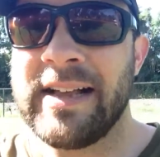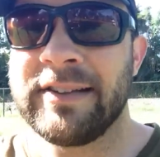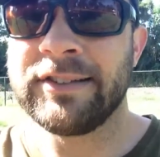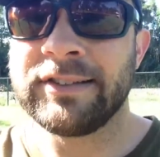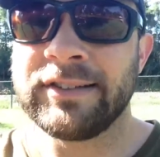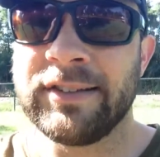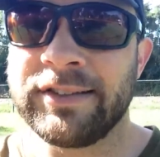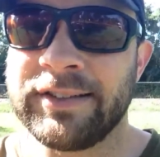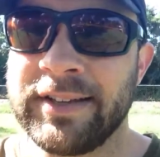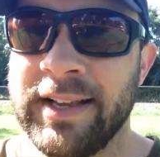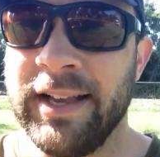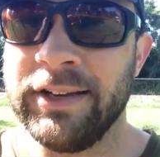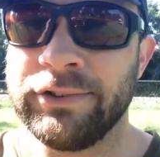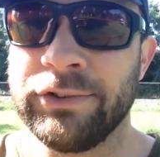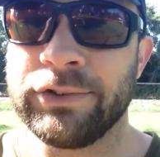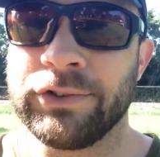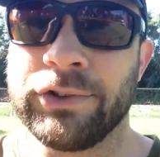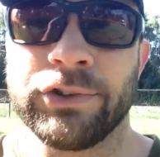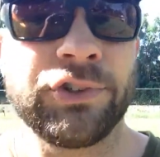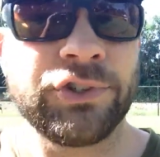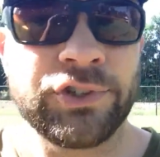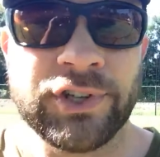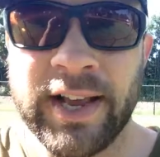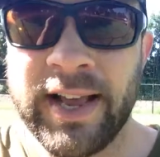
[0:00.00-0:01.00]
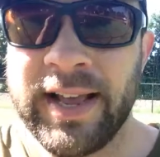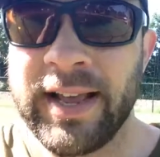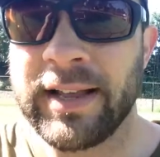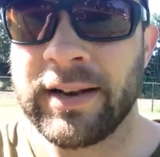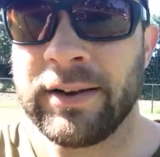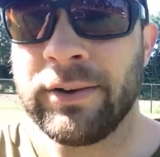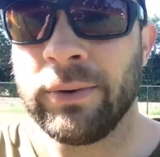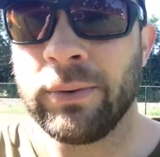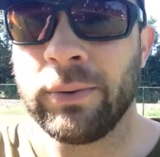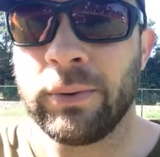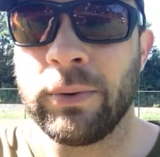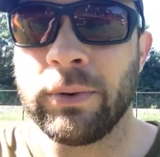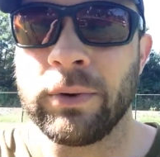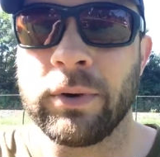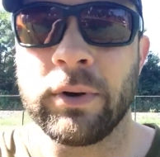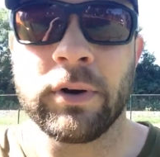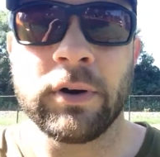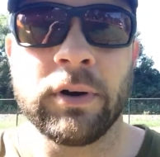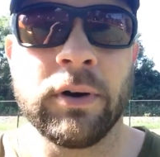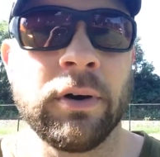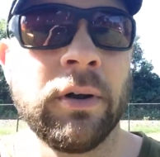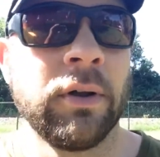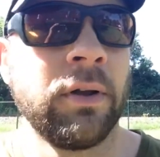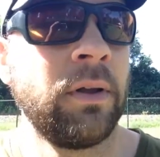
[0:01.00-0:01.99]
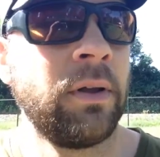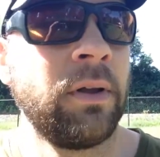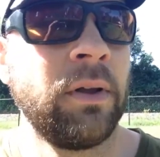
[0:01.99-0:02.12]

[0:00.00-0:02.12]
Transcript: has this extra shed or